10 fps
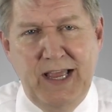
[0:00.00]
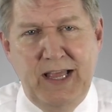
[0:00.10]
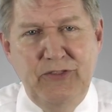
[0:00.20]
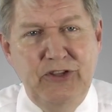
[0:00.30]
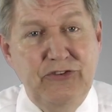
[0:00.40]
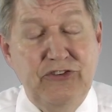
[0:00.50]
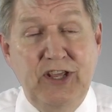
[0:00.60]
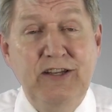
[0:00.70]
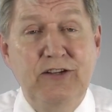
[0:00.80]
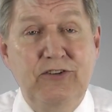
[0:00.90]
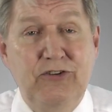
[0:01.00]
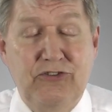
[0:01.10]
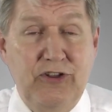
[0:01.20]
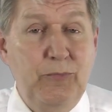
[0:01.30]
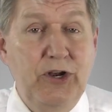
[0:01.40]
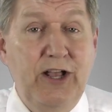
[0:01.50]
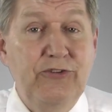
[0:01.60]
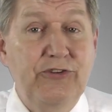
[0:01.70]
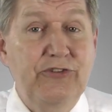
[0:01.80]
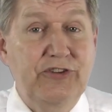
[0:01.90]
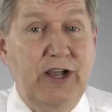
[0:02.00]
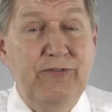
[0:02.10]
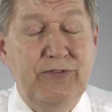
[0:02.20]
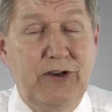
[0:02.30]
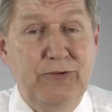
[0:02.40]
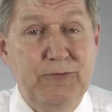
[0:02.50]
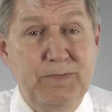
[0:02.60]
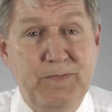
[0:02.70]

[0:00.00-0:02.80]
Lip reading: and then send it to someone else's cell phone.